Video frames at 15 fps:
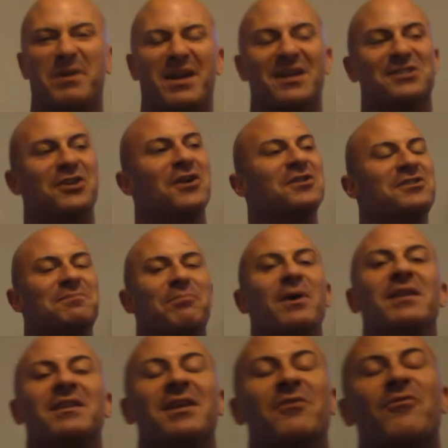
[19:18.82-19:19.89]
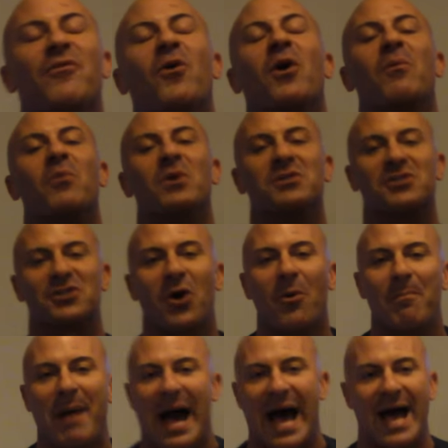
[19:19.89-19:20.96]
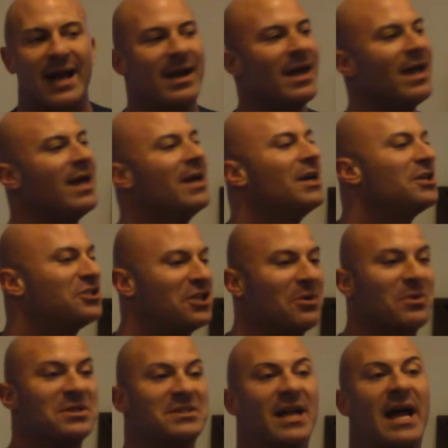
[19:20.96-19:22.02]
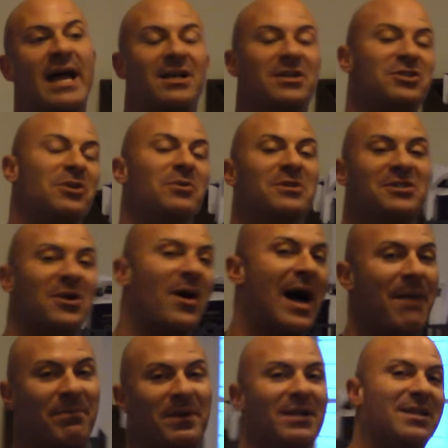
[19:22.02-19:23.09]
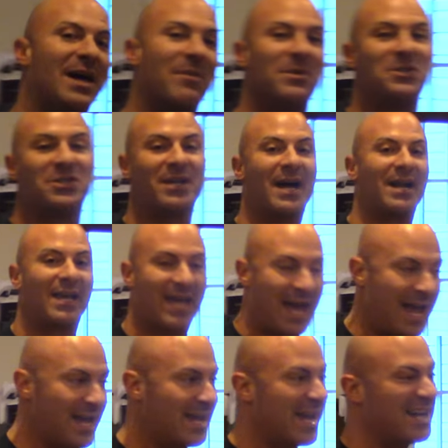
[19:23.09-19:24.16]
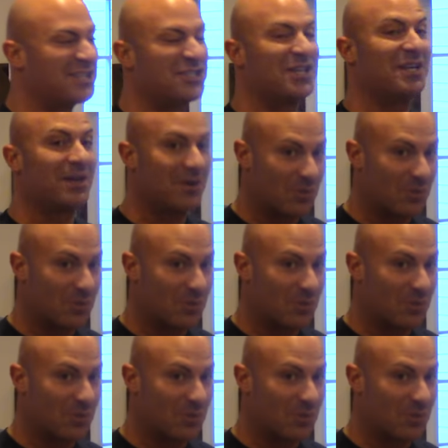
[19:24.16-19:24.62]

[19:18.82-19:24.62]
because her sprinting form was so bad. She was so happy to tell me she got a cake and she